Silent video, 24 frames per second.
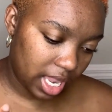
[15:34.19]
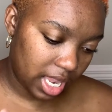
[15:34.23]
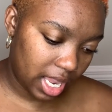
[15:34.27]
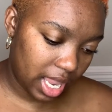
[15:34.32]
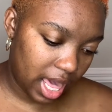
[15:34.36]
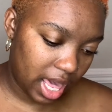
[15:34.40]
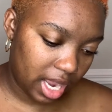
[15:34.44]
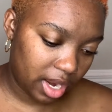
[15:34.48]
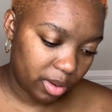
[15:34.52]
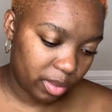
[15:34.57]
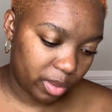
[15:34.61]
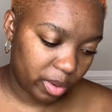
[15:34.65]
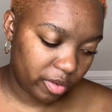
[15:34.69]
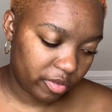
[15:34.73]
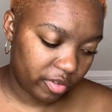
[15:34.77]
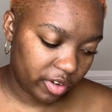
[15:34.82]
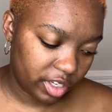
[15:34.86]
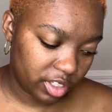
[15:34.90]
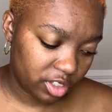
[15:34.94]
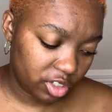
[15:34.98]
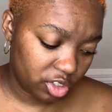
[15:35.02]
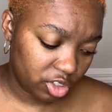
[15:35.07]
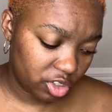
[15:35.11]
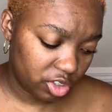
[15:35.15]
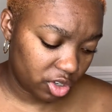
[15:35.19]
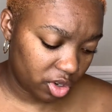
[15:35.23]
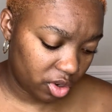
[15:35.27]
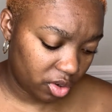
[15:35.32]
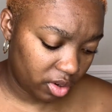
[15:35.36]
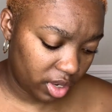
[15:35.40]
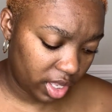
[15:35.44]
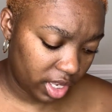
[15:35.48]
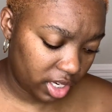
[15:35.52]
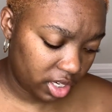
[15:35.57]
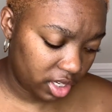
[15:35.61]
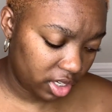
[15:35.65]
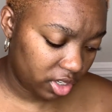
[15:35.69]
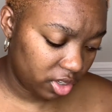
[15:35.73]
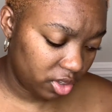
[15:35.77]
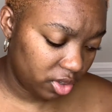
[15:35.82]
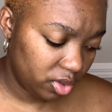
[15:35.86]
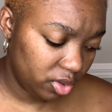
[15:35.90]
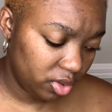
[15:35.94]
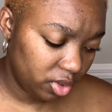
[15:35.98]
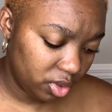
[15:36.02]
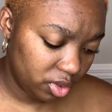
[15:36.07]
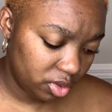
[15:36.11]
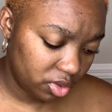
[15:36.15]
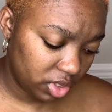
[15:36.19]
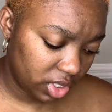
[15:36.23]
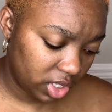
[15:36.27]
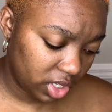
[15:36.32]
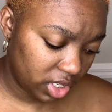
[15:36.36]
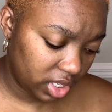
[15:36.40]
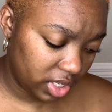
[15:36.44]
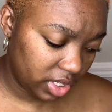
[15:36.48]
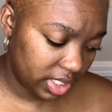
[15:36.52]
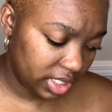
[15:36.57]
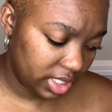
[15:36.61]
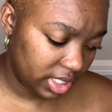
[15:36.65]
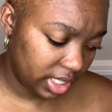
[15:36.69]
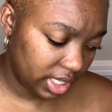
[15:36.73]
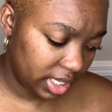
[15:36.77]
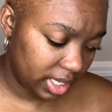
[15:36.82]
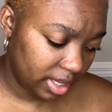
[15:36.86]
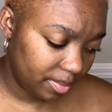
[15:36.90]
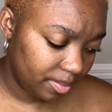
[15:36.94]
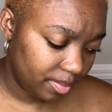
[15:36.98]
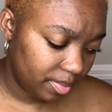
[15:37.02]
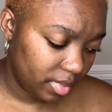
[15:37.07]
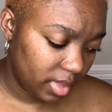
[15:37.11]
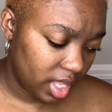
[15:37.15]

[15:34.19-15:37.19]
A lot of professors don't like you using Quizlet,